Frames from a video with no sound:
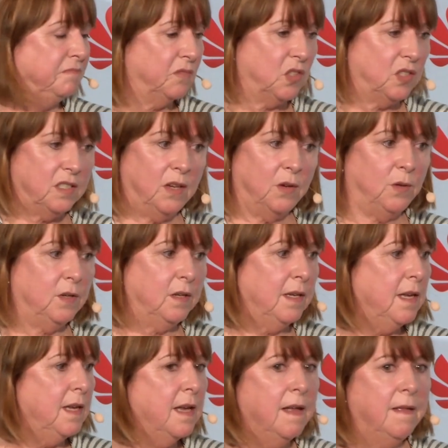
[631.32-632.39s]
just
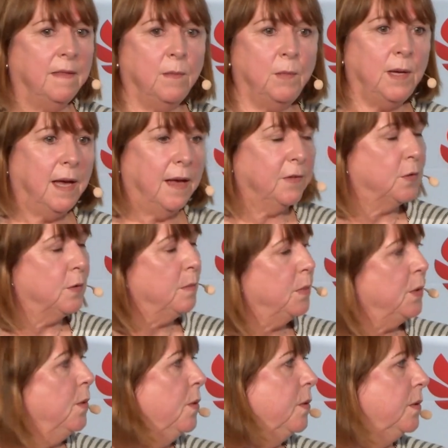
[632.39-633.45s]
locally, then we have to
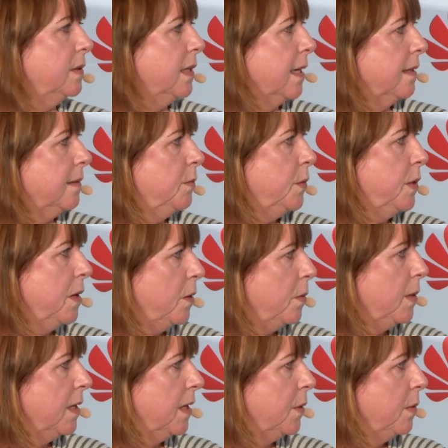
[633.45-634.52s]
import all that. And where are
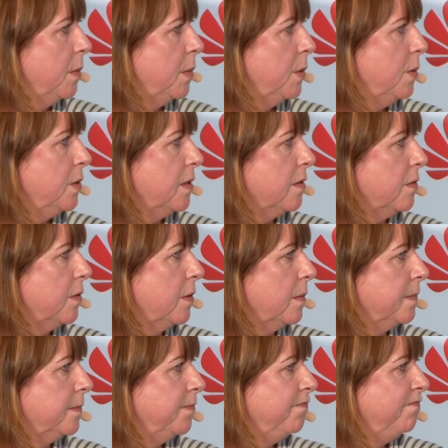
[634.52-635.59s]
we going to import it from?